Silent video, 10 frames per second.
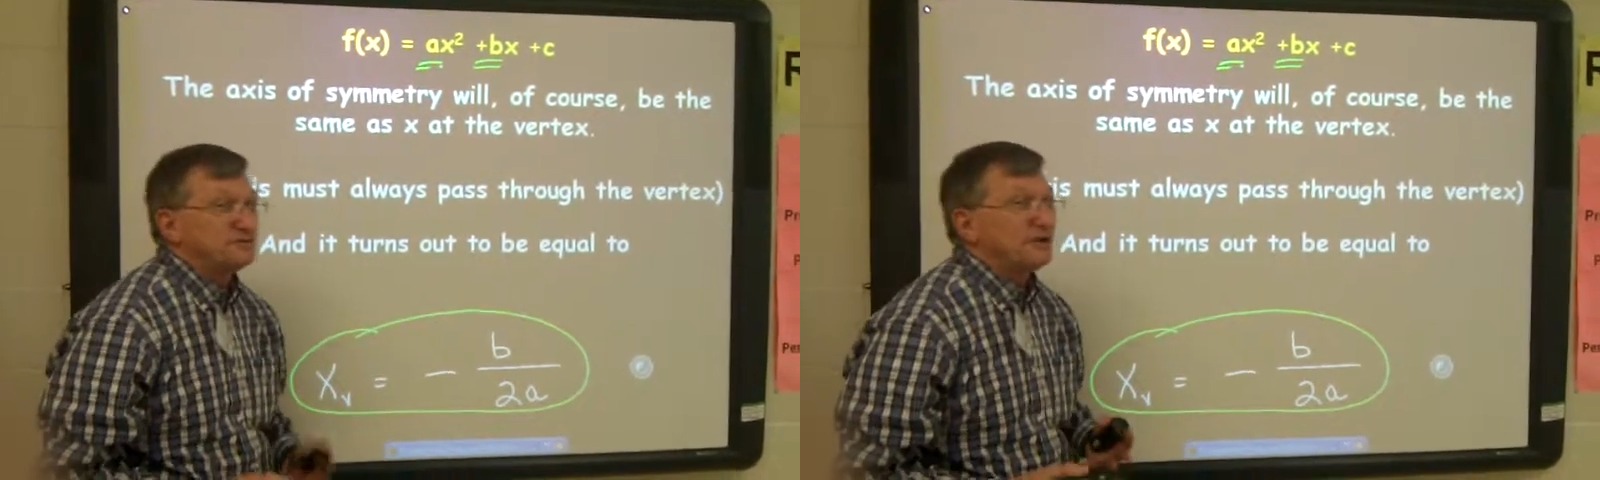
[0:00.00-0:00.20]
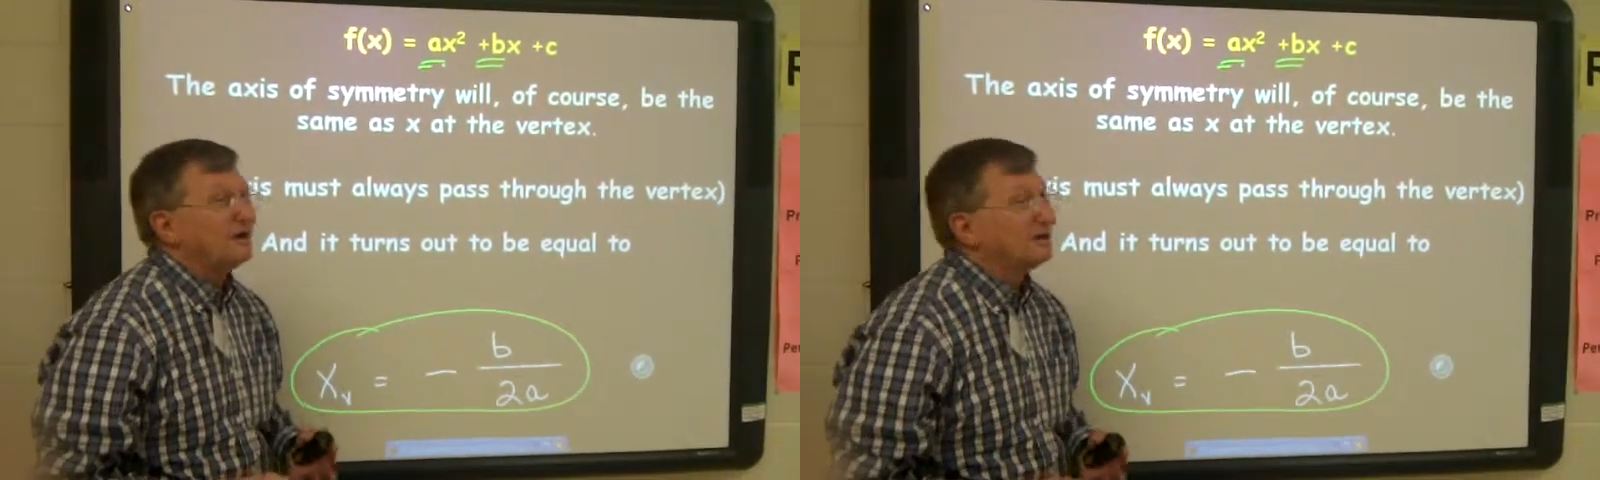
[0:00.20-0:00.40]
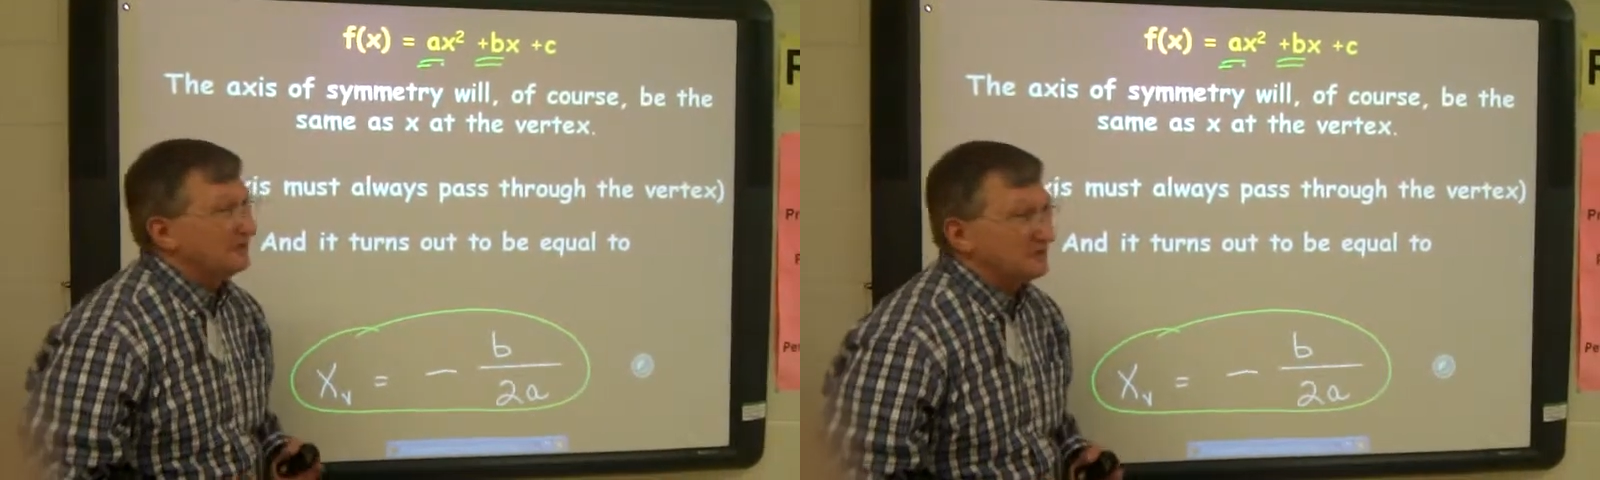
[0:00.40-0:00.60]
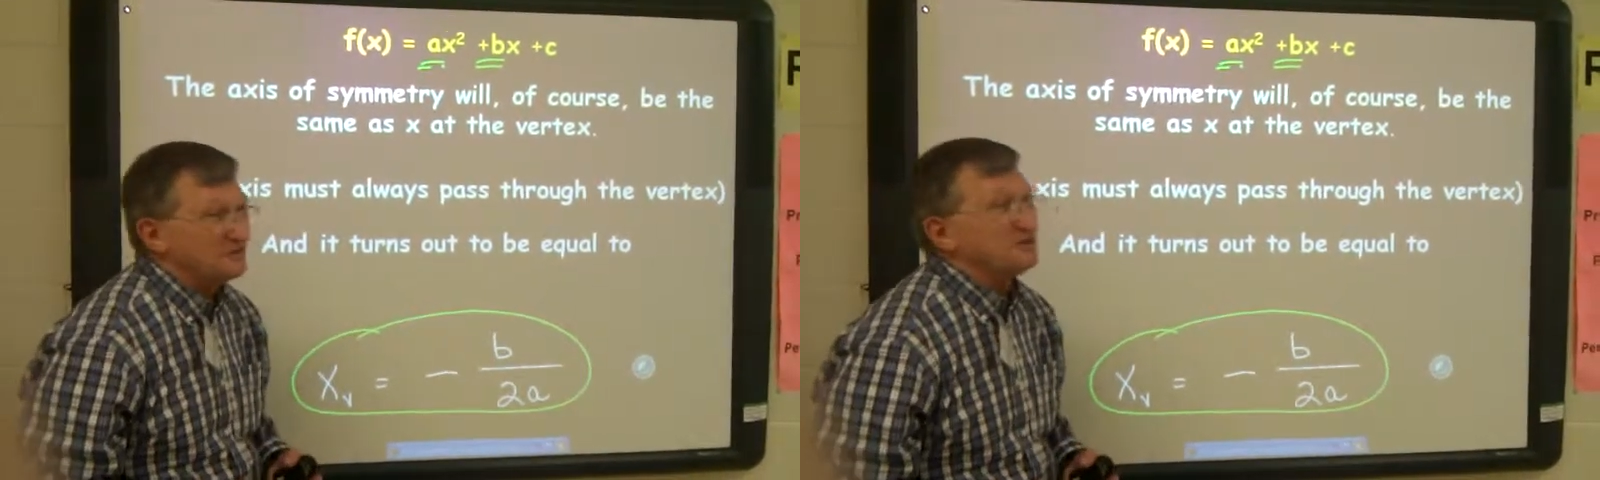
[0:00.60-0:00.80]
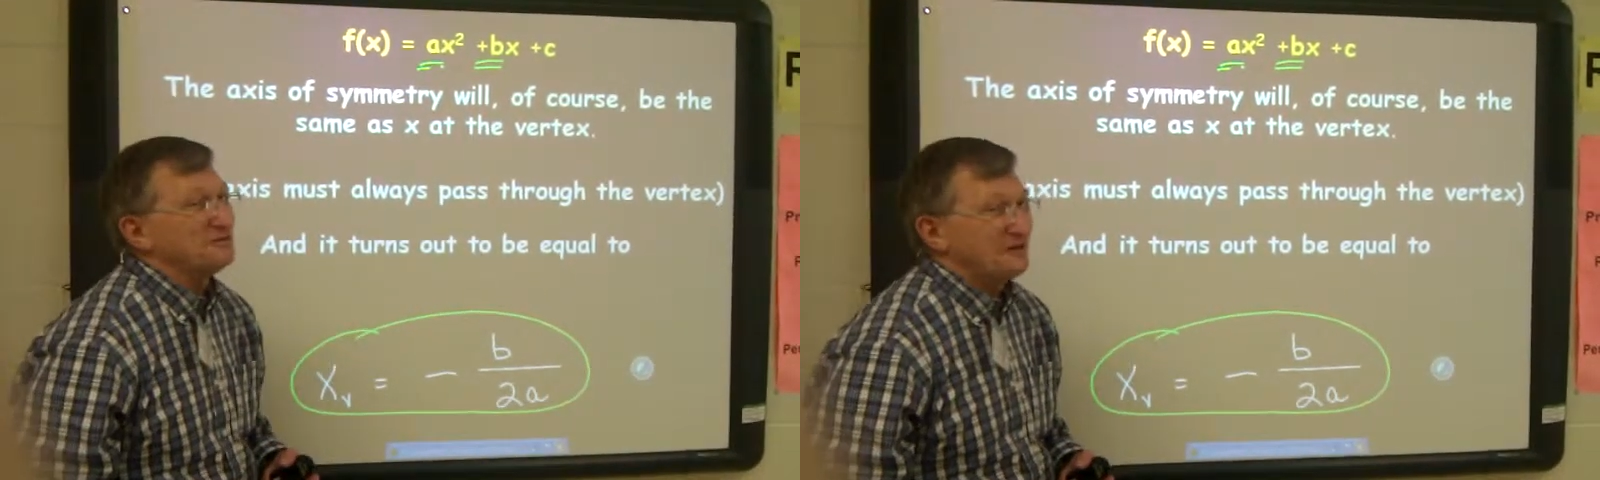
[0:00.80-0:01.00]
calculator knows
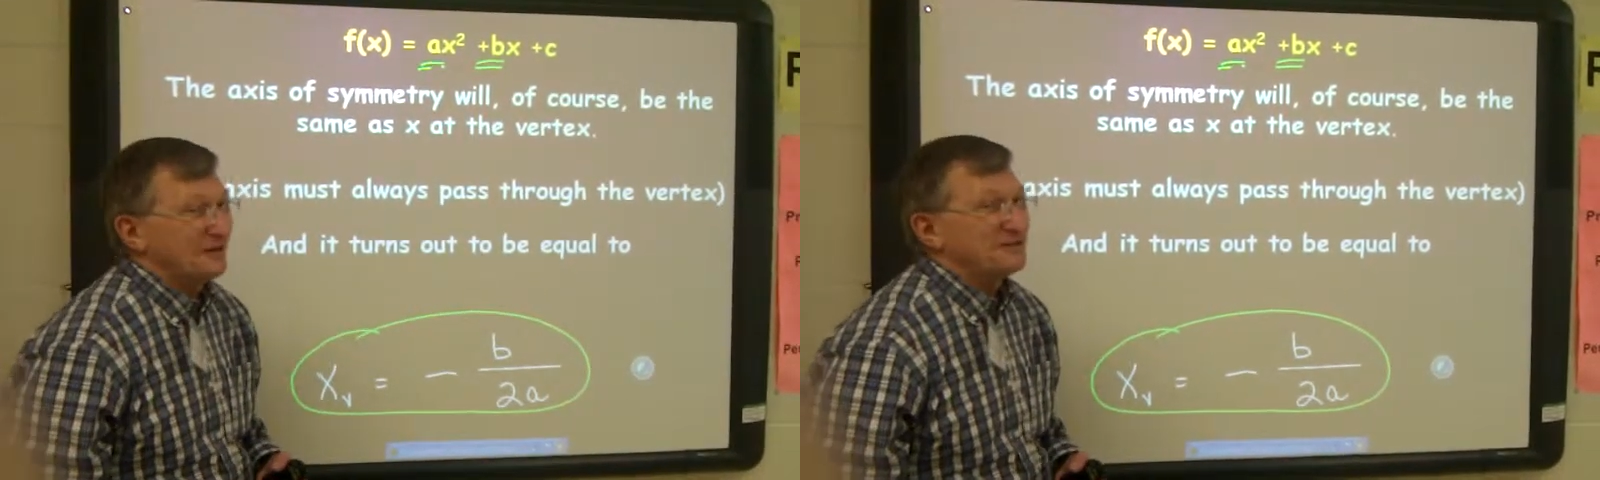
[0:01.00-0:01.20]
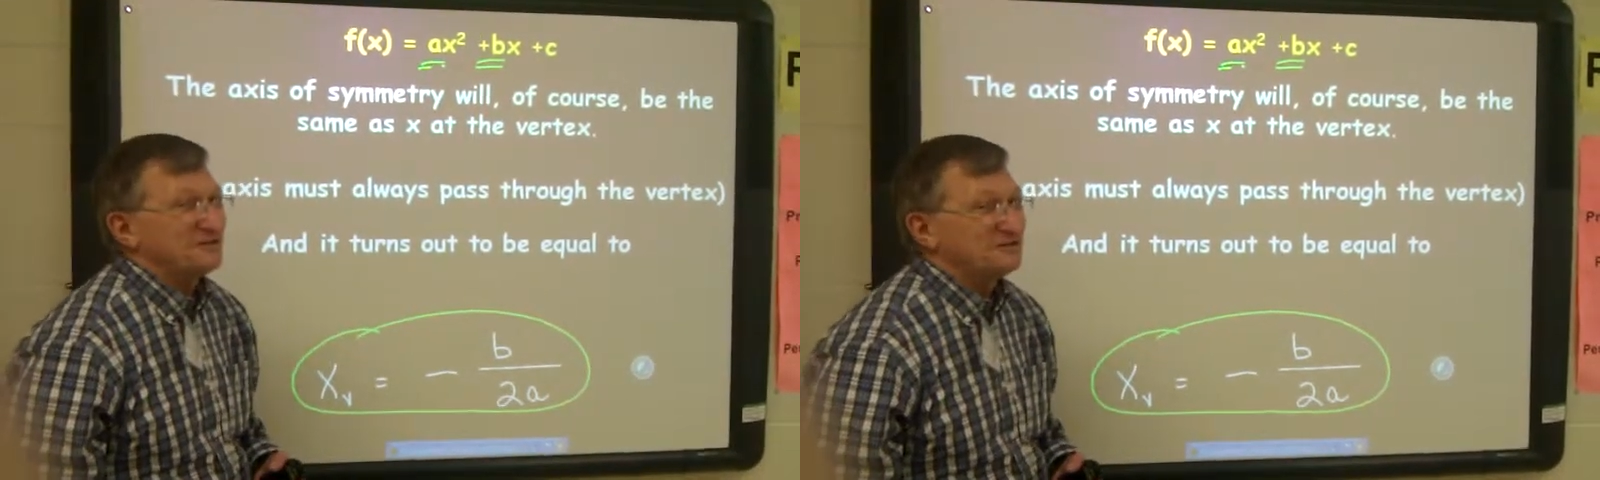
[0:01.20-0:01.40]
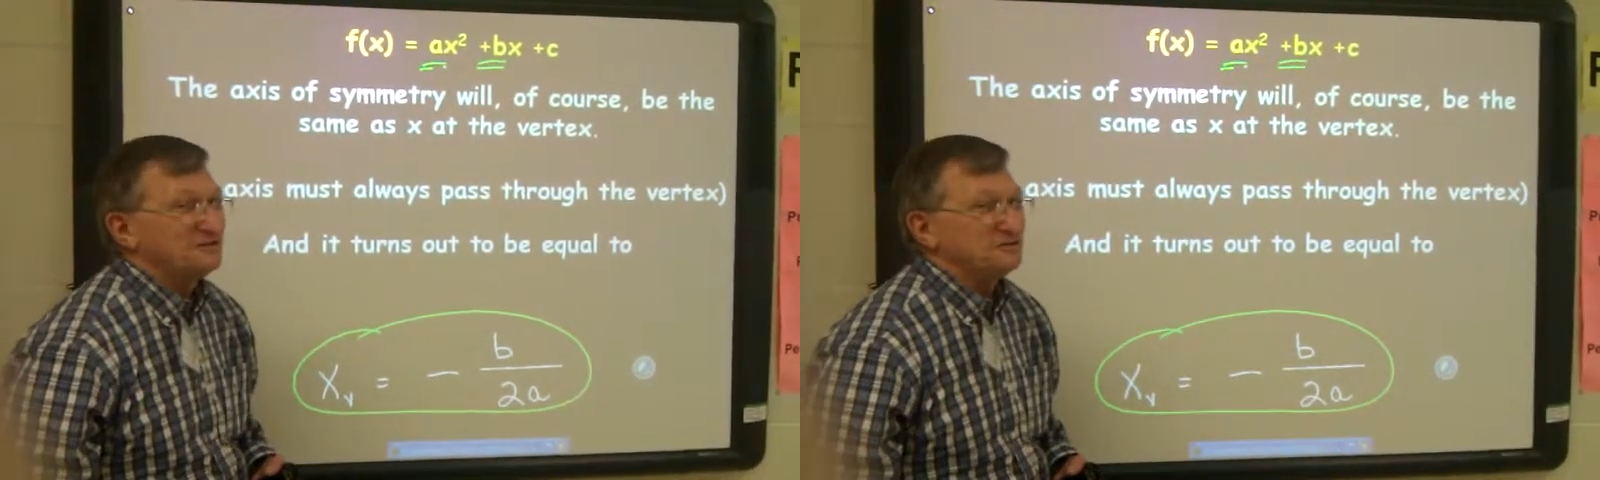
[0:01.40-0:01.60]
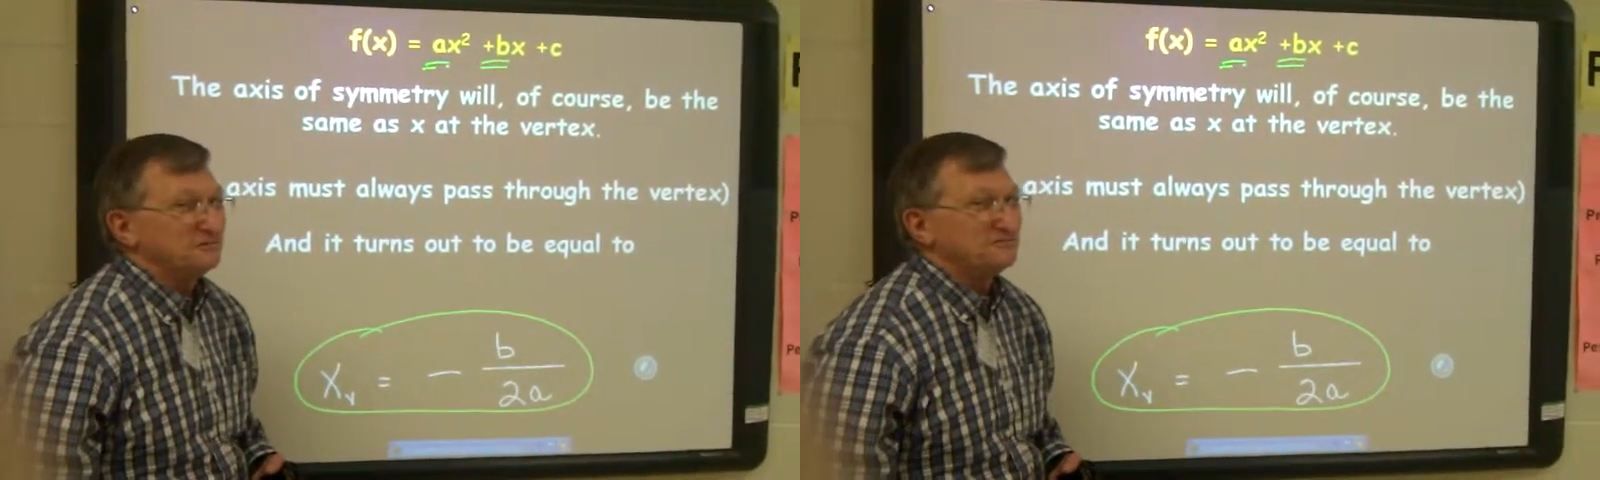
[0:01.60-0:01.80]
how to find that too.